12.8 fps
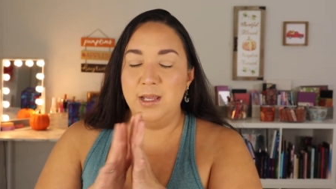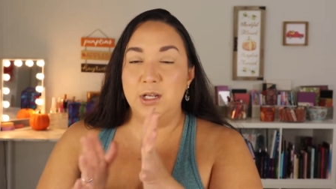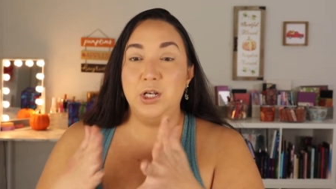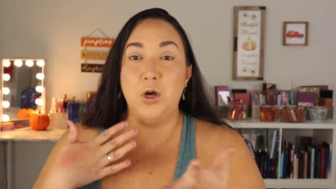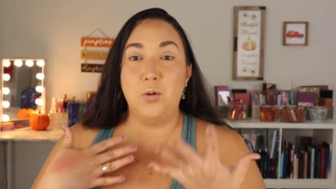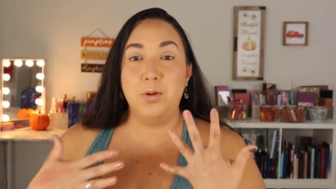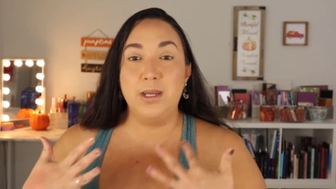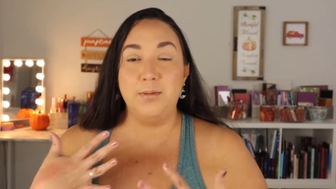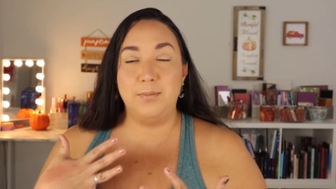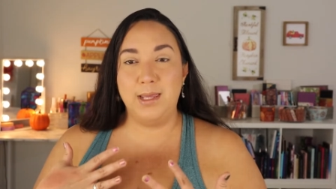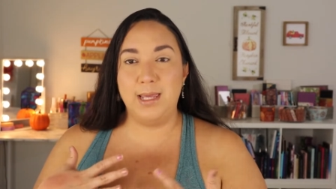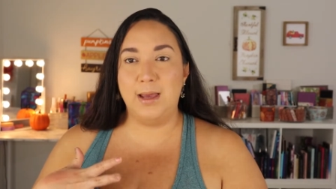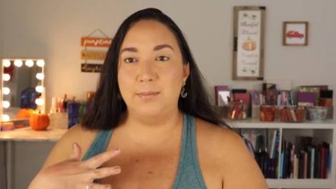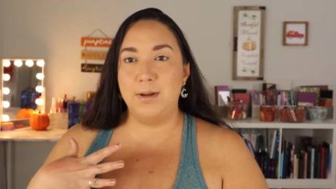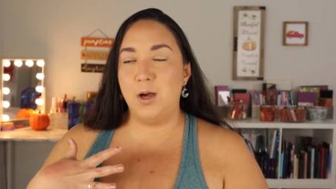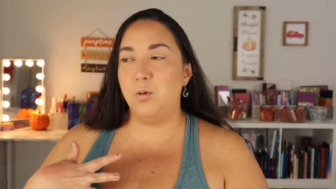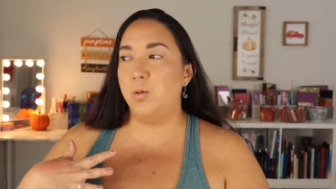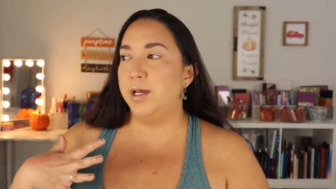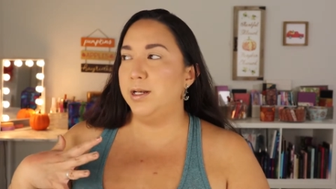knowing me i'm
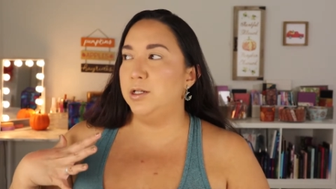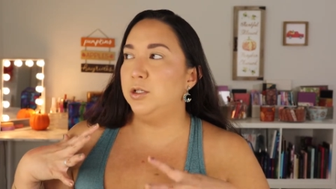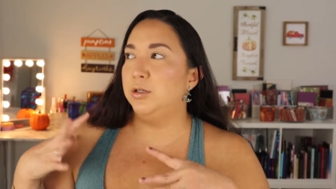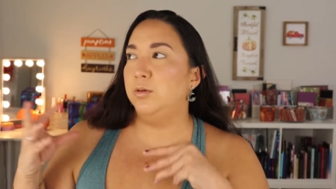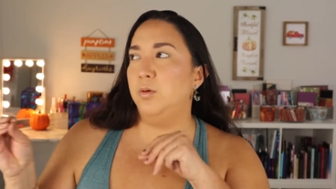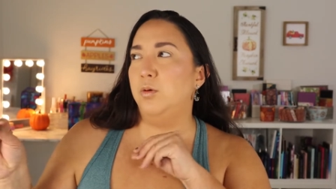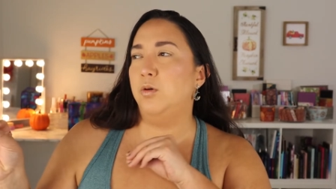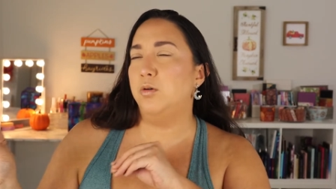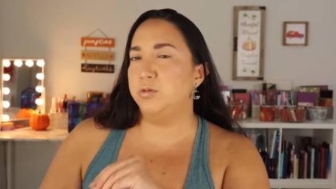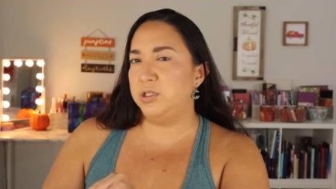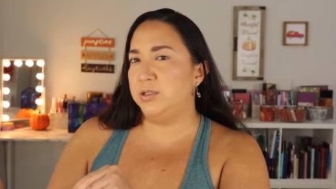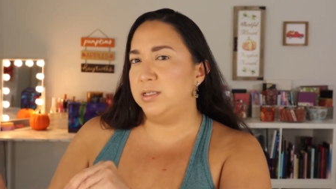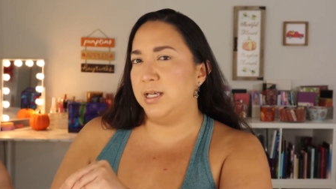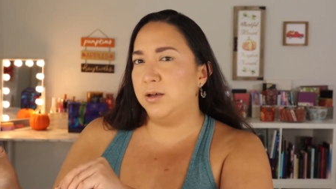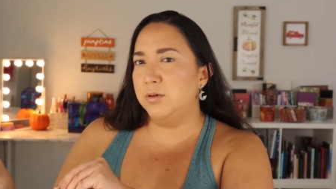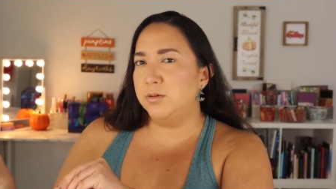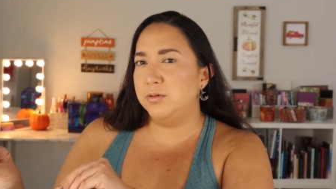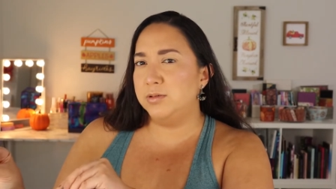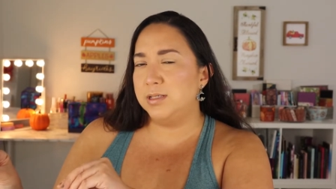not one to go to
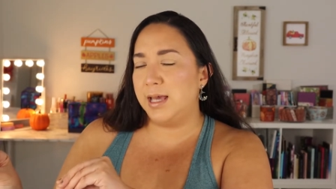singles